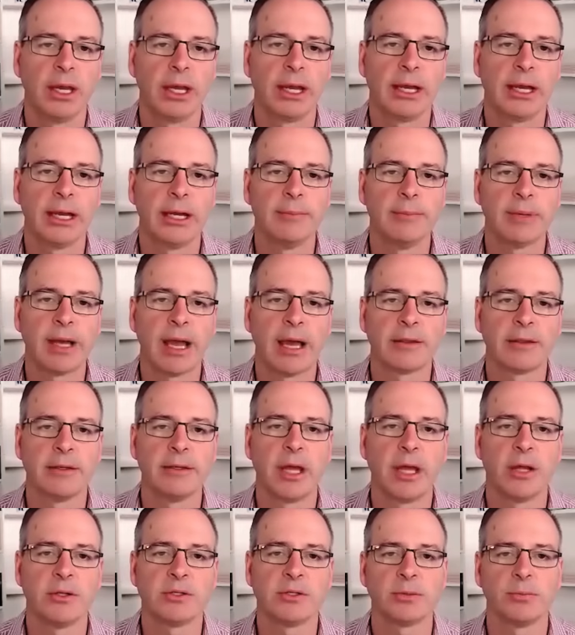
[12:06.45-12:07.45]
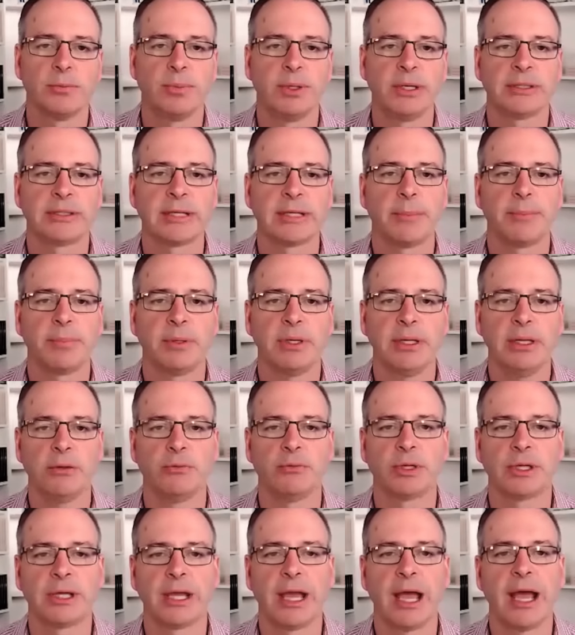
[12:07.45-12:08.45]
Other notes have picked up in
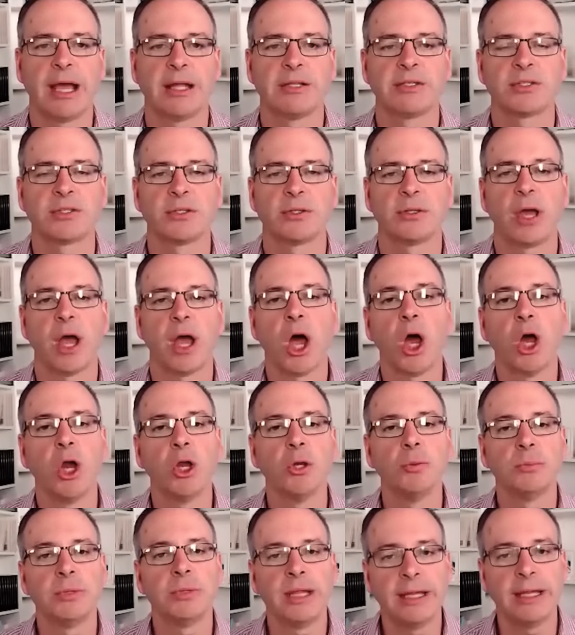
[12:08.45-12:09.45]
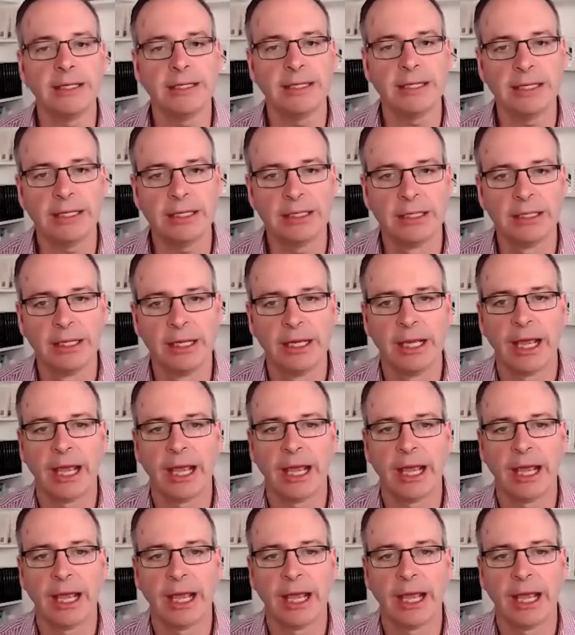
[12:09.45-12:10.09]
regards to the home lending